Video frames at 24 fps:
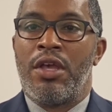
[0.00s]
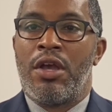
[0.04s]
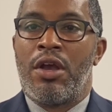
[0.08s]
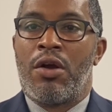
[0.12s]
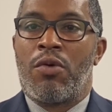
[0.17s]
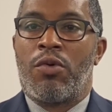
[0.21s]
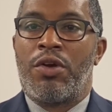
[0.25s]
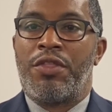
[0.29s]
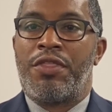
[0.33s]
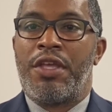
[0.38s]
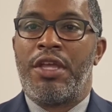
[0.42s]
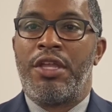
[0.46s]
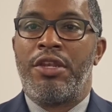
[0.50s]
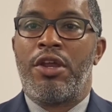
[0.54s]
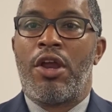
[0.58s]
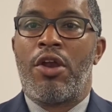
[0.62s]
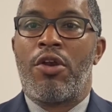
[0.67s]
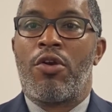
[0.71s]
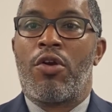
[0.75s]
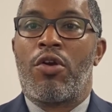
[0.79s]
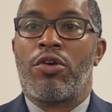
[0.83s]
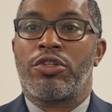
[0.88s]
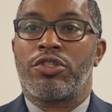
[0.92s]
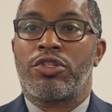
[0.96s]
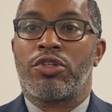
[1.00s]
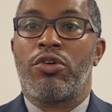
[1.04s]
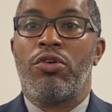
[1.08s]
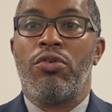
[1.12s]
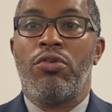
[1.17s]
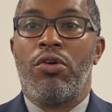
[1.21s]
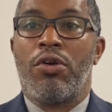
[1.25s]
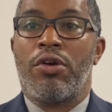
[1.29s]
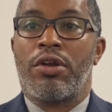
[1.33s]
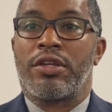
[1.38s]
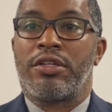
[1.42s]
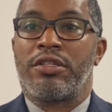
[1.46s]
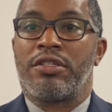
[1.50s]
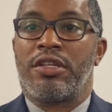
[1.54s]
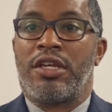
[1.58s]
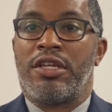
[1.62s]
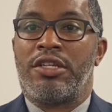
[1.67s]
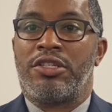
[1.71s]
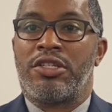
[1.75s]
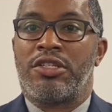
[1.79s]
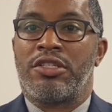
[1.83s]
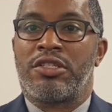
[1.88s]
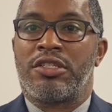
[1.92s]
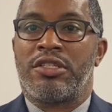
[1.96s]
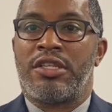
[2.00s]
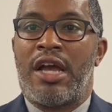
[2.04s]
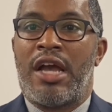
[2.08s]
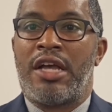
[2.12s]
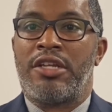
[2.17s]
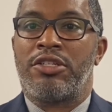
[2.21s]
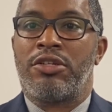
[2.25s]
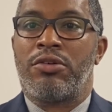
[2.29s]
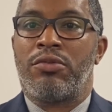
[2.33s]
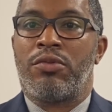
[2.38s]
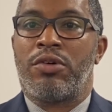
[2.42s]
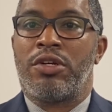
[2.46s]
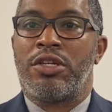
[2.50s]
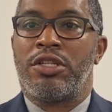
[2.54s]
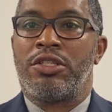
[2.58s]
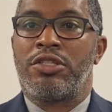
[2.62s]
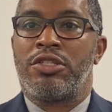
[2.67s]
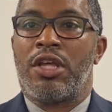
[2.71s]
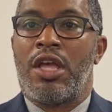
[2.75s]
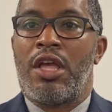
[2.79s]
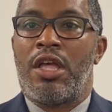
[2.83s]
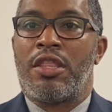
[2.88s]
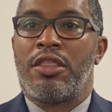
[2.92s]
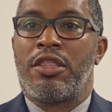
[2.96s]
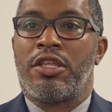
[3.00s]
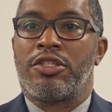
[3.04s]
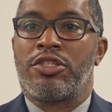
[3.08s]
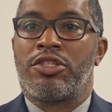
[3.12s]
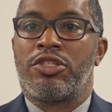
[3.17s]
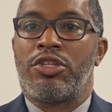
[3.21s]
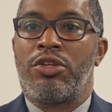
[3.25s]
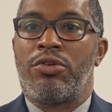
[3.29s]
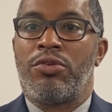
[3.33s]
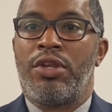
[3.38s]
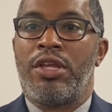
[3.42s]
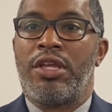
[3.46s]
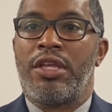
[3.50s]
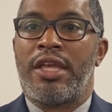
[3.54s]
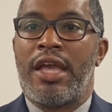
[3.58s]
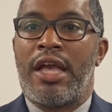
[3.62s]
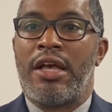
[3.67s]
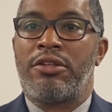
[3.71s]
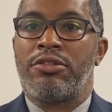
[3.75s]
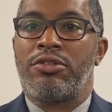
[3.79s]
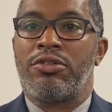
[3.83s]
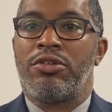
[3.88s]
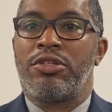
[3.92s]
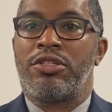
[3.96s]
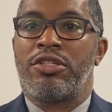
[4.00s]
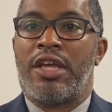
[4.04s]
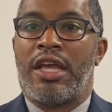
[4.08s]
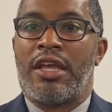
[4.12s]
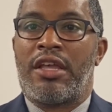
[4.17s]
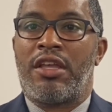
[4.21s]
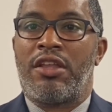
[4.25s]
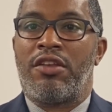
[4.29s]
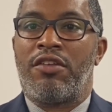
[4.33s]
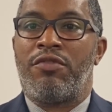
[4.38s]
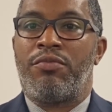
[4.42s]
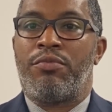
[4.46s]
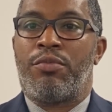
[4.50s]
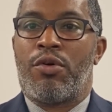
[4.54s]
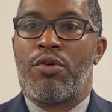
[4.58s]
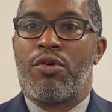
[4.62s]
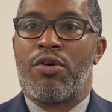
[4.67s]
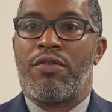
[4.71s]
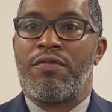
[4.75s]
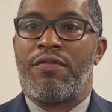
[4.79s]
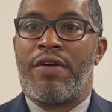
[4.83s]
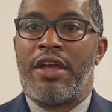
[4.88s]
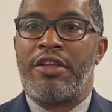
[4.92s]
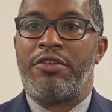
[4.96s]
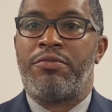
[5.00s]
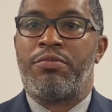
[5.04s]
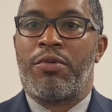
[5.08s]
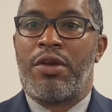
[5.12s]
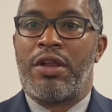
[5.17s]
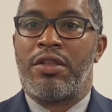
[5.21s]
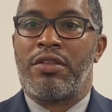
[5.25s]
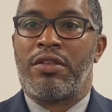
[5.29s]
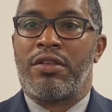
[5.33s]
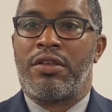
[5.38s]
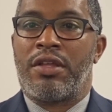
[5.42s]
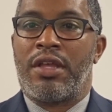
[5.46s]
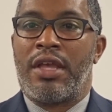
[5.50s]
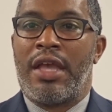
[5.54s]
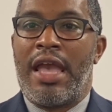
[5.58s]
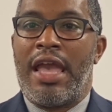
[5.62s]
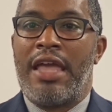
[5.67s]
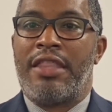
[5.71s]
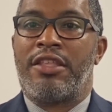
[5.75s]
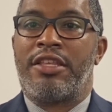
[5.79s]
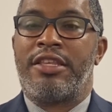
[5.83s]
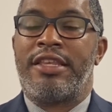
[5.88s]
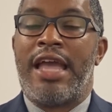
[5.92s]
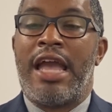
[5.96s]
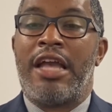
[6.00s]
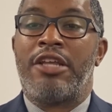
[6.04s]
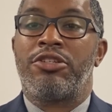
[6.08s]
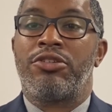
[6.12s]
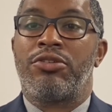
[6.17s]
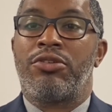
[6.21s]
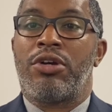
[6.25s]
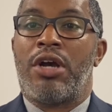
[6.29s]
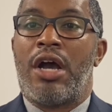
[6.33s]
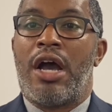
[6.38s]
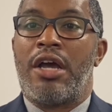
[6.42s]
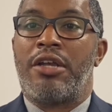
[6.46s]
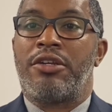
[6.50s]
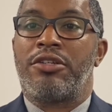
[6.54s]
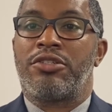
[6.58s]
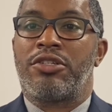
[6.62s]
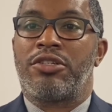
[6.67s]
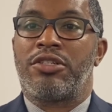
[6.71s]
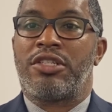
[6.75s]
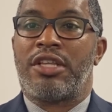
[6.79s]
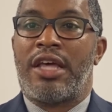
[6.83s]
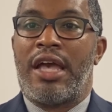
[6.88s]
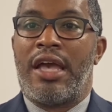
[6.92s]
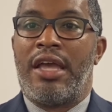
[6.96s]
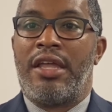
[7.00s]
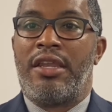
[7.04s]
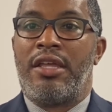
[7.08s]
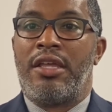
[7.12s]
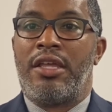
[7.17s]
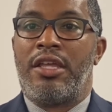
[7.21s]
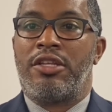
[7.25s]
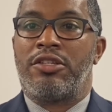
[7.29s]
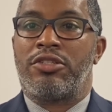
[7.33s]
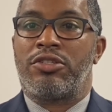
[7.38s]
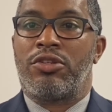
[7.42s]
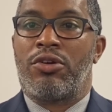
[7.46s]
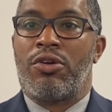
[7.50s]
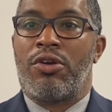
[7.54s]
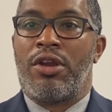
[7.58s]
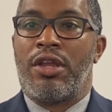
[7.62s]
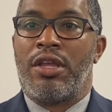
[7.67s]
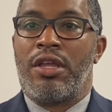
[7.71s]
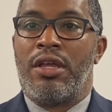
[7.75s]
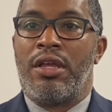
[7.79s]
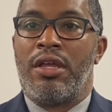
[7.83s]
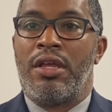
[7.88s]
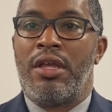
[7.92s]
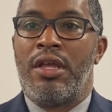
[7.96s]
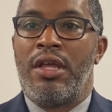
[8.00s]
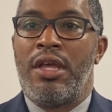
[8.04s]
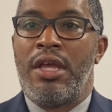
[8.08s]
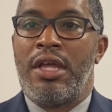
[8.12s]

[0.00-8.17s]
Within her school organizations, Naja was the Student Council Executive Board Vice President and the National Honor Society Historian.